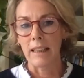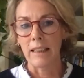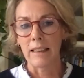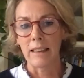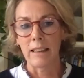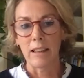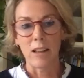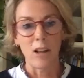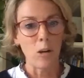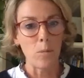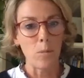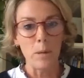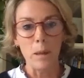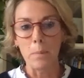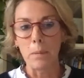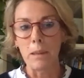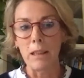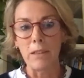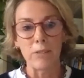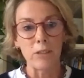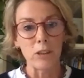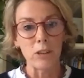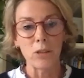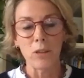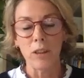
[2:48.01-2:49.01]
And are people
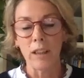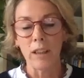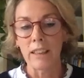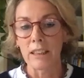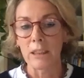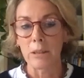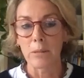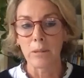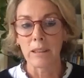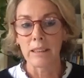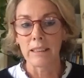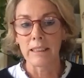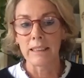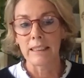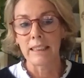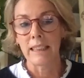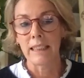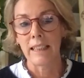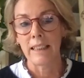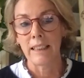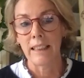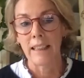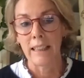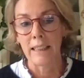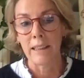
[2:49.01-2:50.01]
even trying to
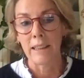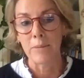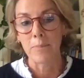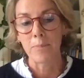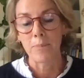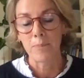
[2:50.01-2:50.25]
understand that?